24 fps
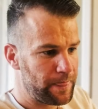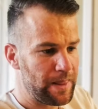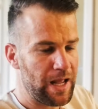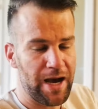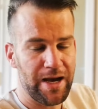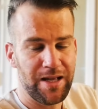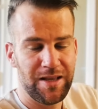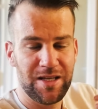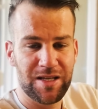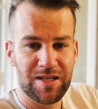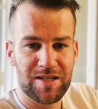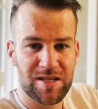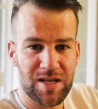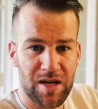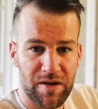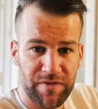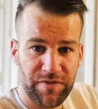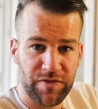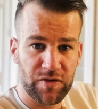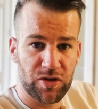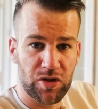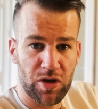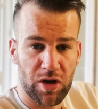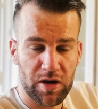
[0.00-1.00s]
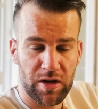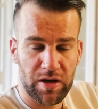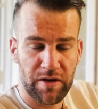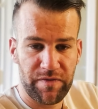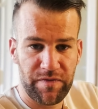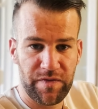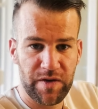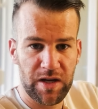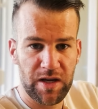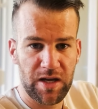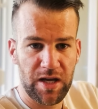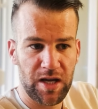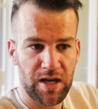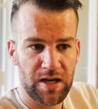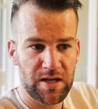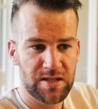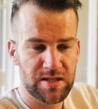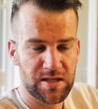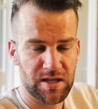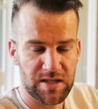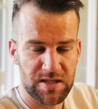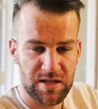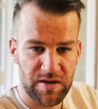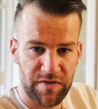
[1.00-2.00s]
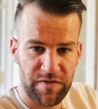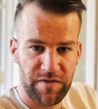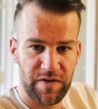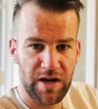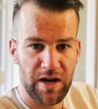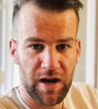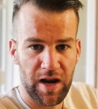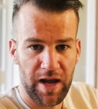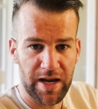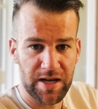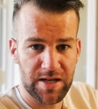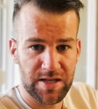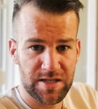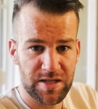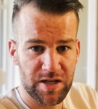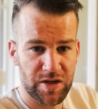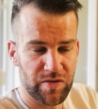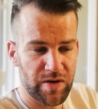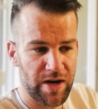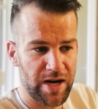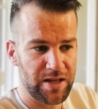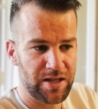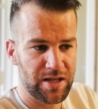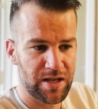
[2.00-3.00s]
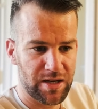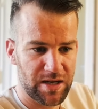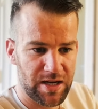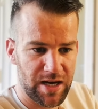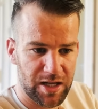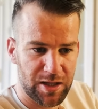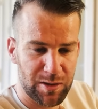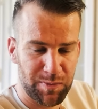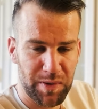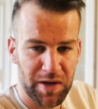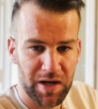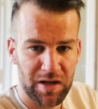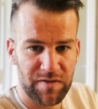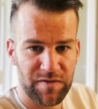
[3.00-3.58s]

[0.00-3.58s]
I did some photography gigs as a freelancer, right, and got paid